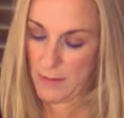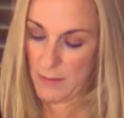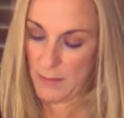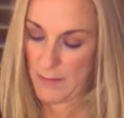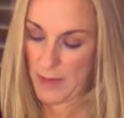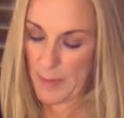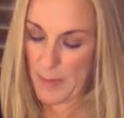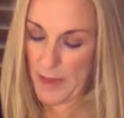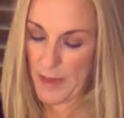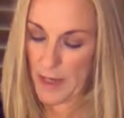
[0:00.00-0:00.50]

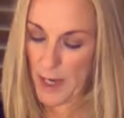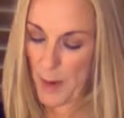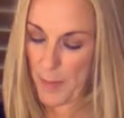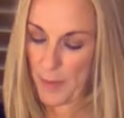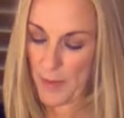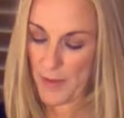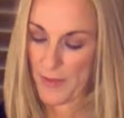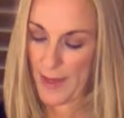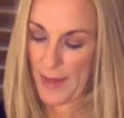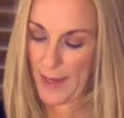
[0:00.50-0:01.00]
Maybe a
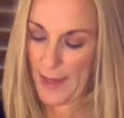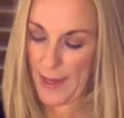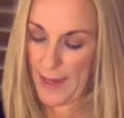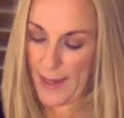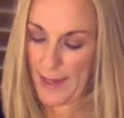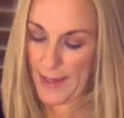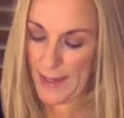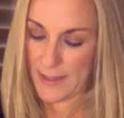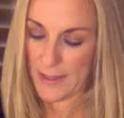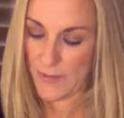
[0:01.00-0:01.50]
couple of the
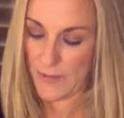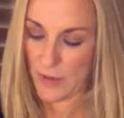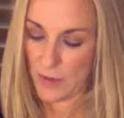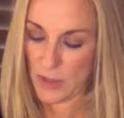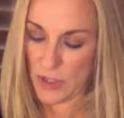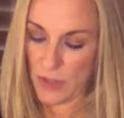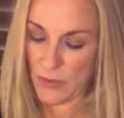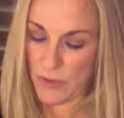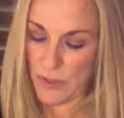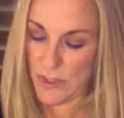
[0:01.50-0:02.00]
eyes if they're
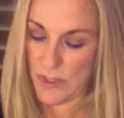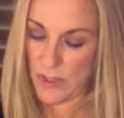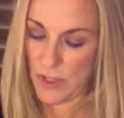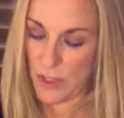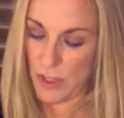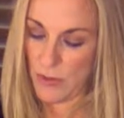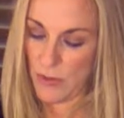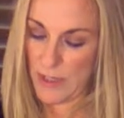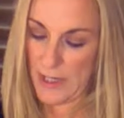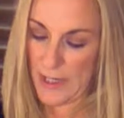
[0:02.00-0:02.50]
too
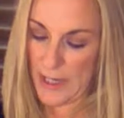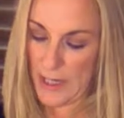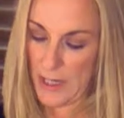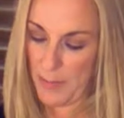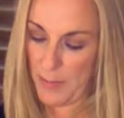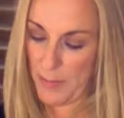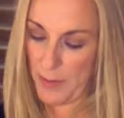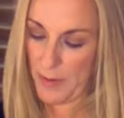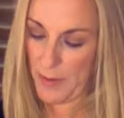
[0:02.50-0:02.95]
deep.